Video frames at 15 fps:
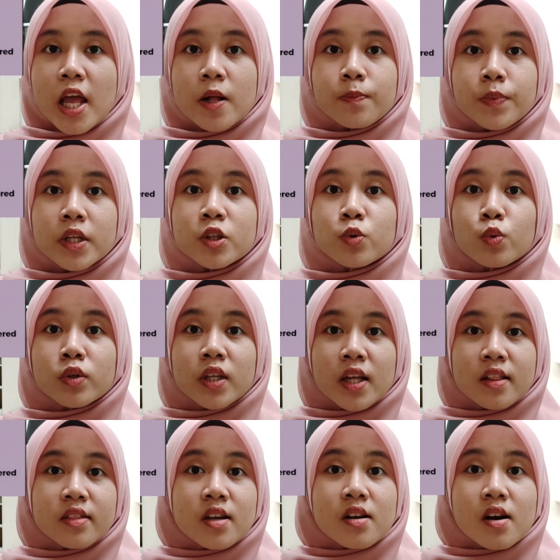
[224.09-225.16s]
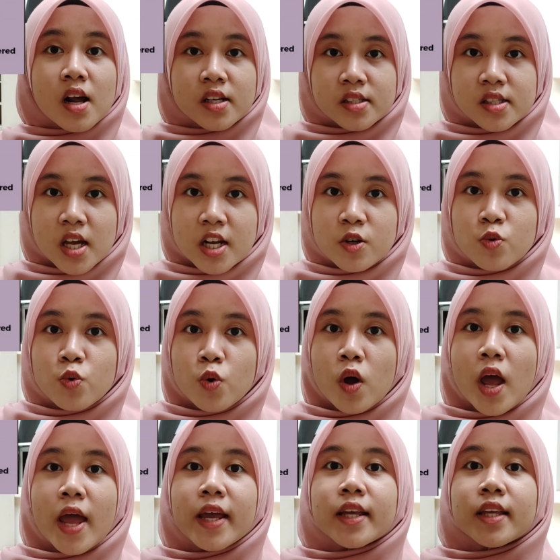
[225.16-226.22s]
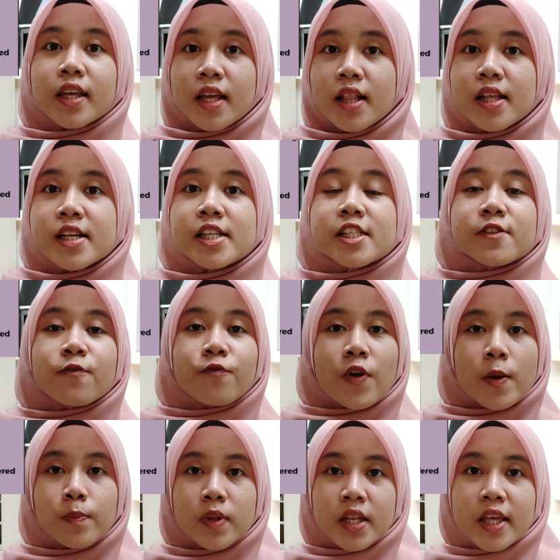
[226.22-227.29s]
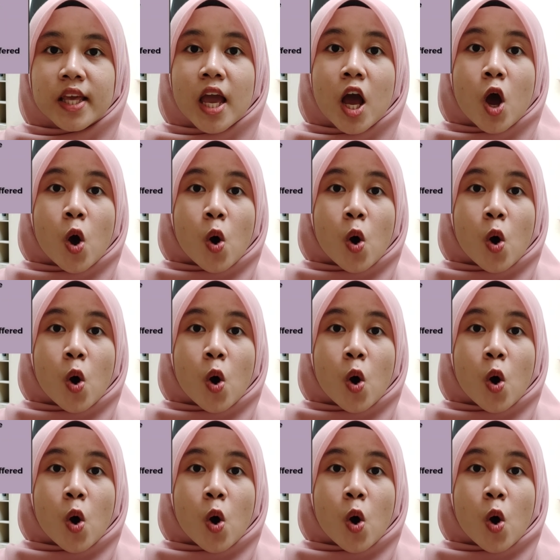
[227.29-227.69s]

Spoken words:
able to kill the Razan who had killed his family,